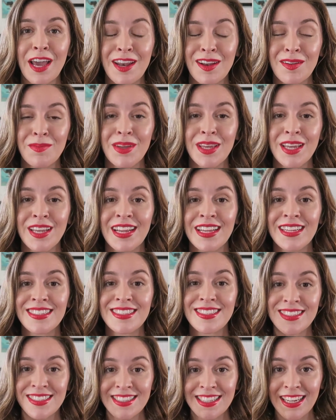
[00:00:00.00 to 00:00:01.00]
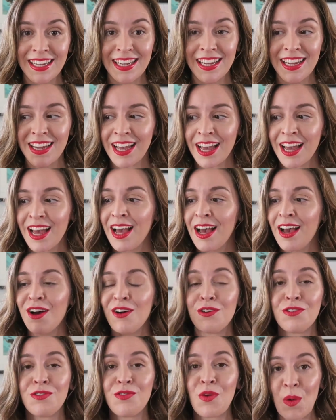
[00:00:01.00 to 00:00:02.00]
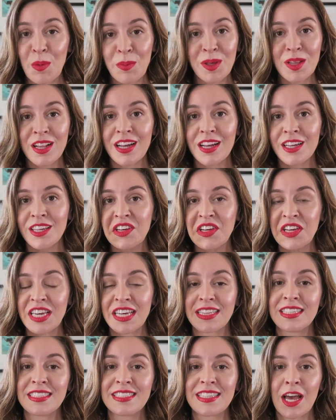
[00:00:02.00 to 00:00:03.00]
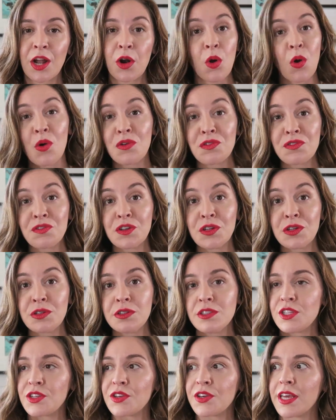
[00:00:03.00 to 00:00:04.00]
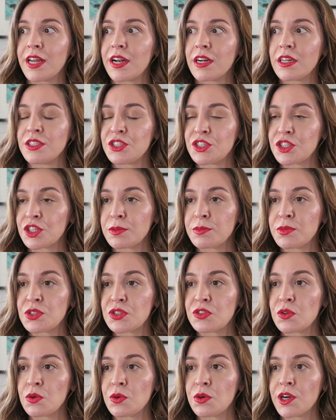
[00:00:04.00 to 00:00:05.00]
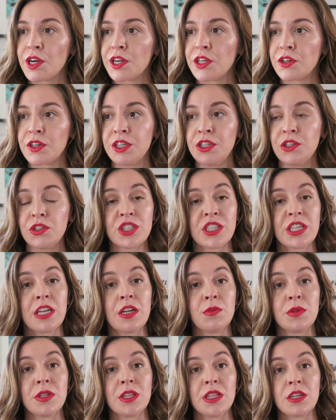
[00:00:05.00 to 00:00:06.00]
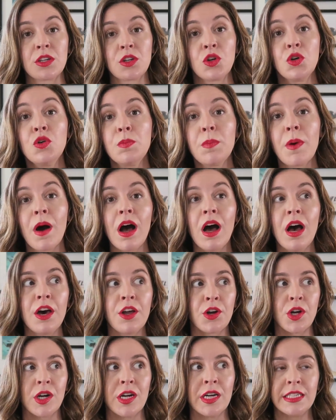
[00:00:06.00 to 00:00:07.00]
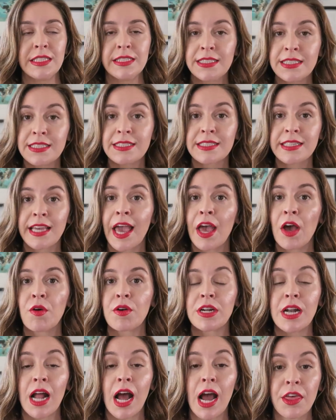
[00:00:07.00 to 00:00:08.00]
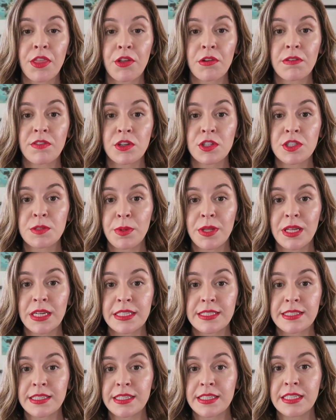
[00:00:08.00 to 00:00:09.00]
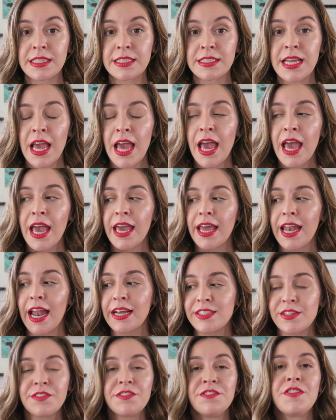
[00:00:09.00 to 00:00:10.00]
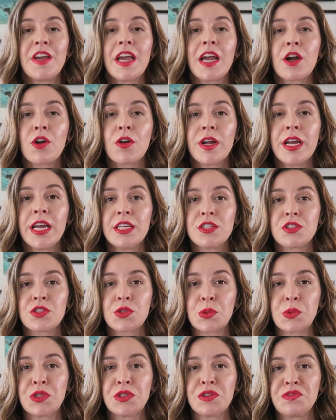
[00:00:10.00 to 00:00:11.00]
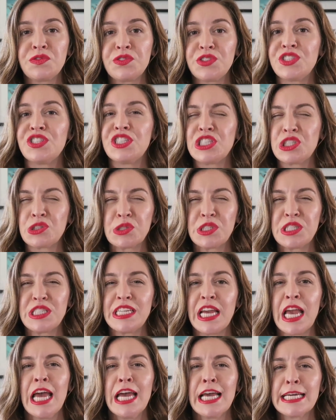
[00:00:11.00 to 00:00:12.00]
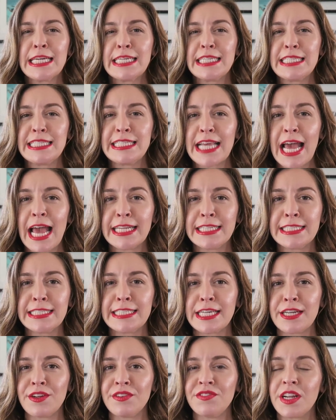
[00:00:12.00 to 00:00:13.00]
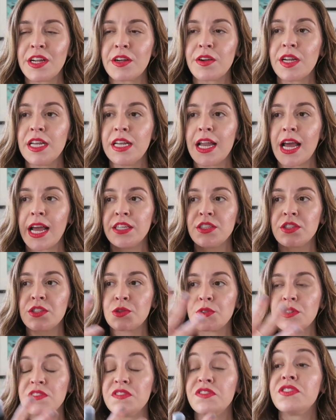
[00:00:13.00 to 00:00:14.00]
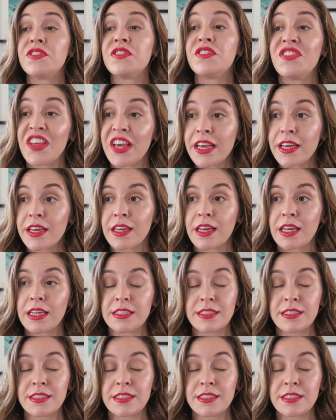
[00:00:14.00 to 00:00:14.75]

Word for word: vitamin C formula. You can get this at Whole Foods, you can get it on Dermstore, you can usually get it with a coupon or at a discount at either of those places. It has a very sort of citrusy scent and a very nice sort of thick